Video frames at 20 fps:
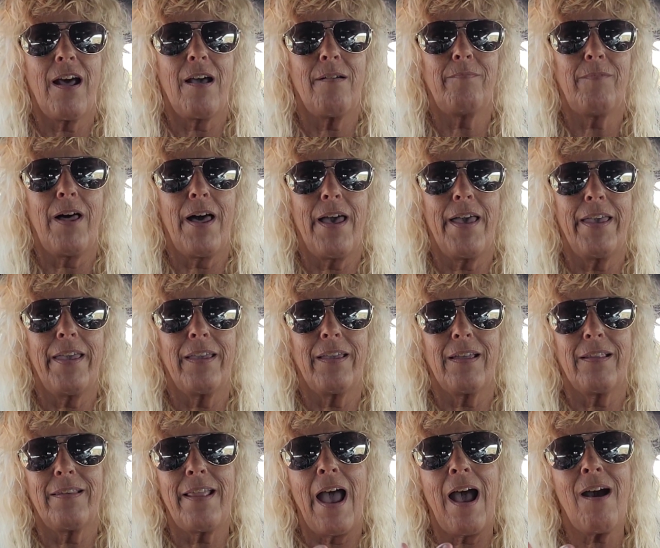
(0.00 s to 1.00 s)
I'm
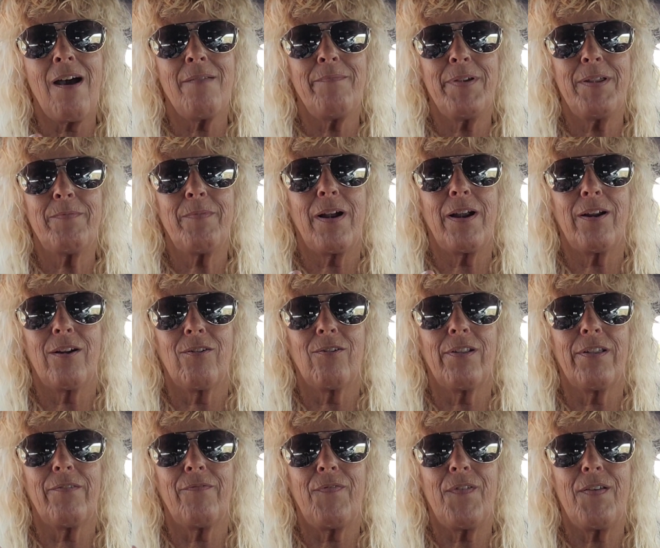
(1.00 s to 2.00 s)
like, now I'm in my
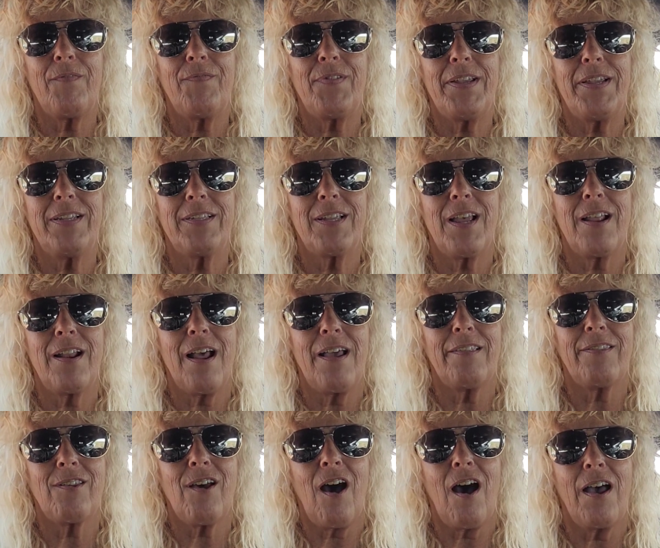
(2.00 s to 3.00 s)
early 50s, and I
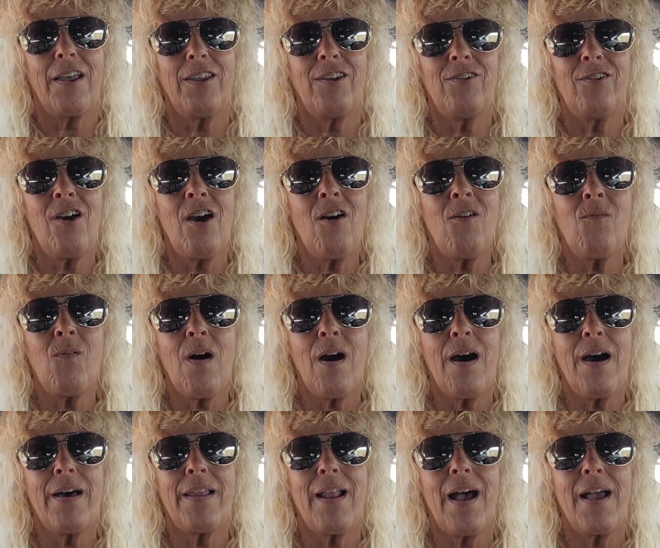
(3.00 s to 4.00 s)
thought, you know what?